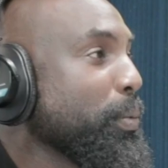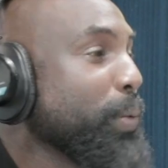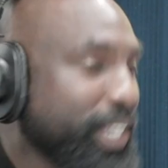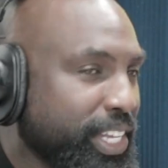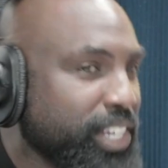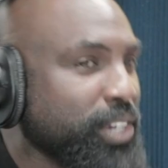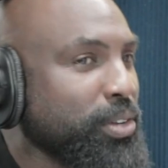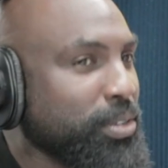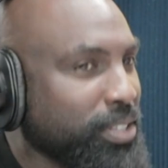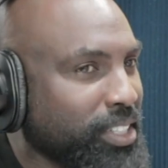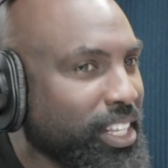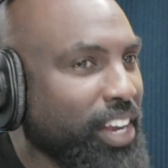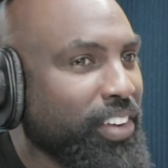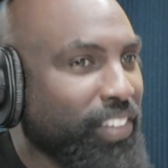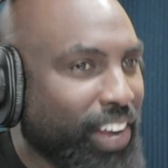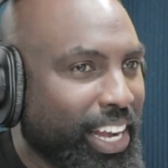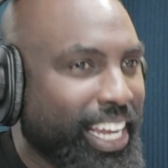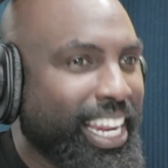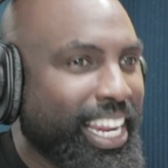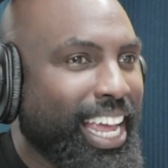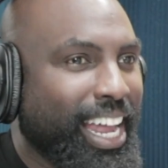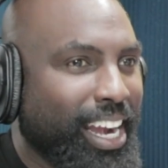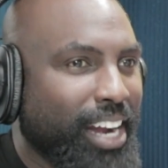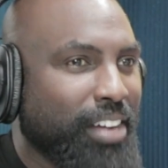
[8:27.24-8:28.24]
Whitney Houston
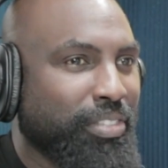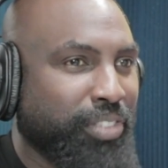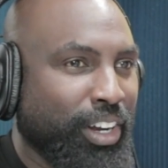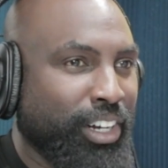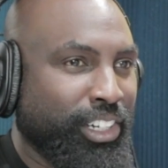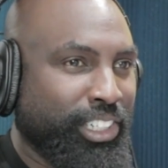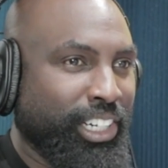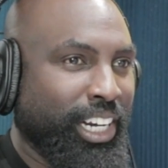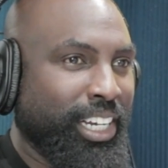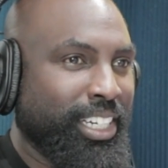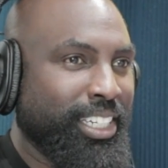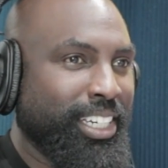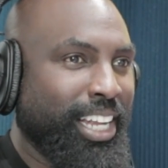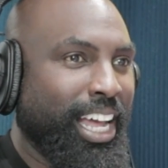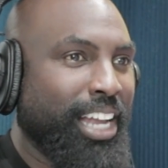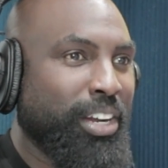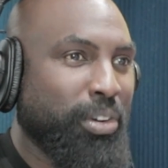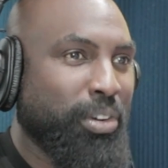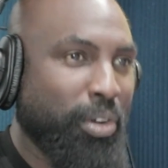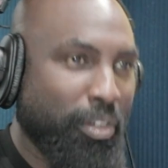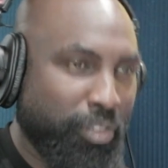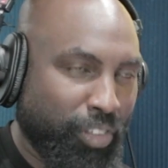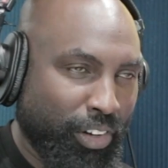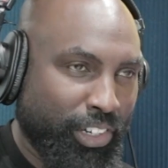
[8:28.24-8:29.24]
really had a version. I
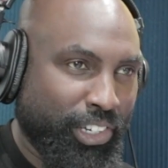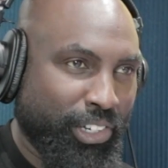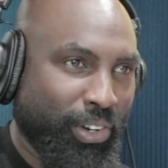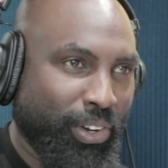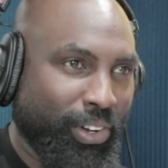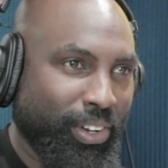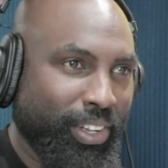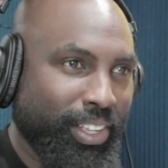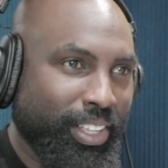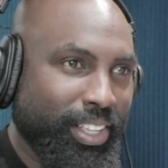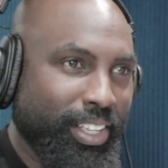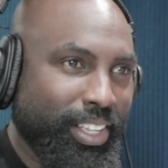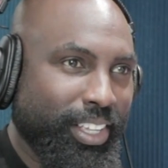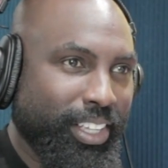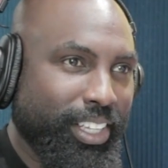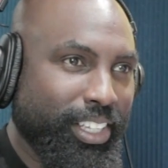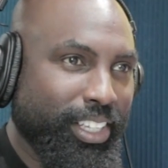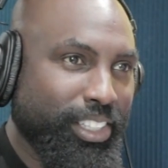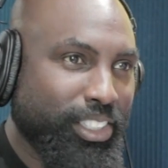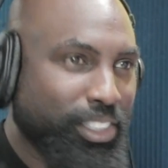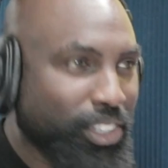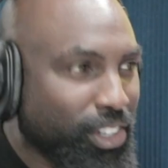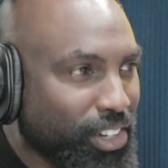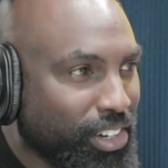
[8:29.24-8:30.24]
know for sure.
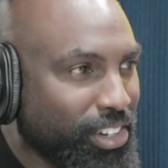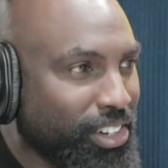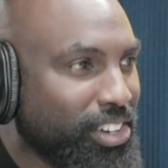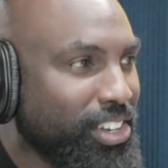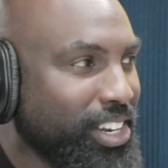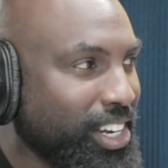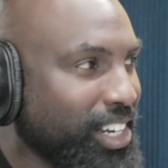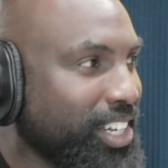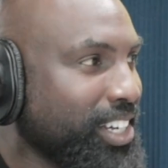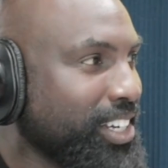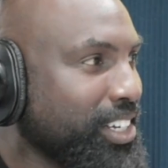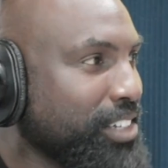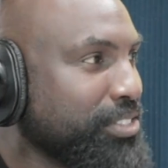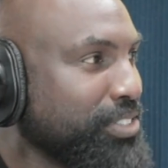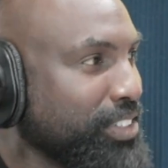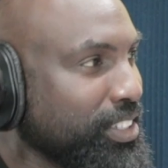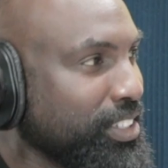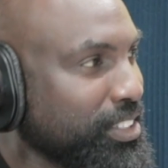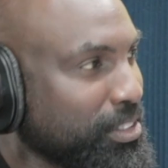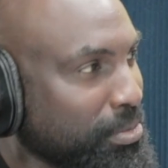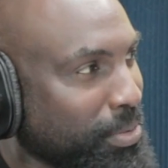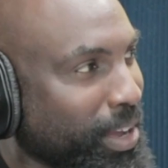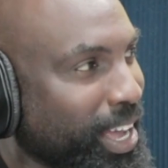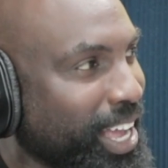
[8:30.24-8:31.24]
It's your love, it's
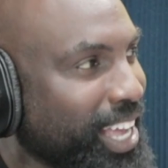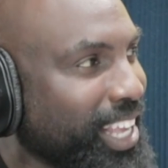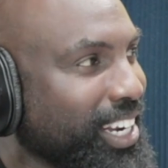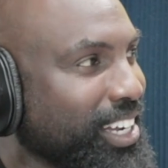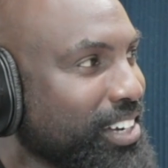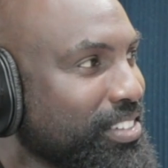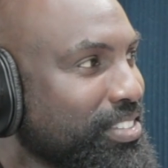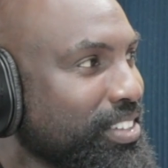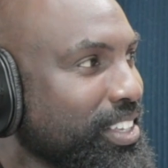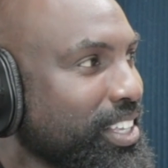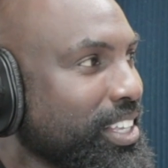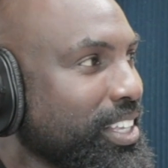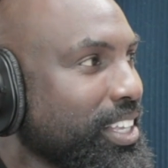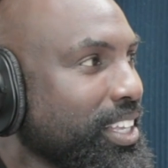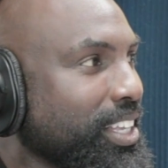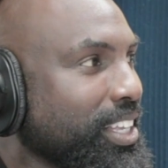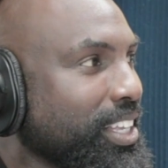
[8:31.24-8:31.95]
my love.